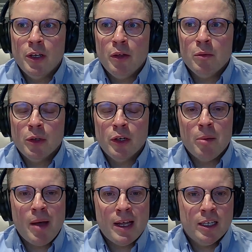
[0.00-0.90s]
do you
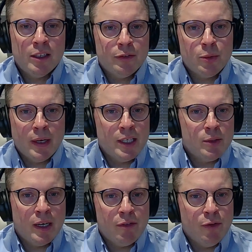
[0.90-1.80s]
make of
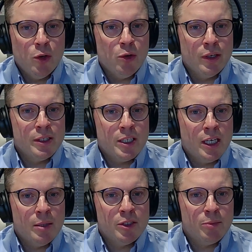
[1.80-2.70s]
2024 in
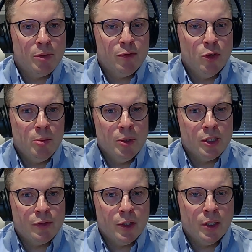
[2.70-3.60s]
terms of
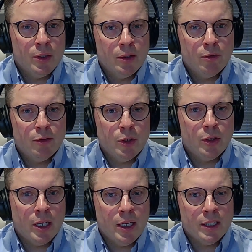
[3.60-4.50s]
performance for new
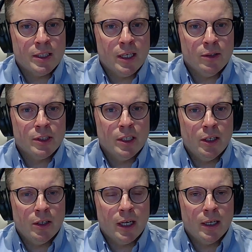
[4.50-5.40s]
car sales in
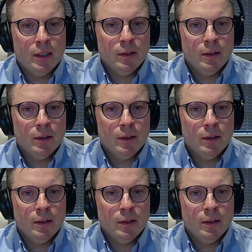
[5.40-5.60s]
the UK?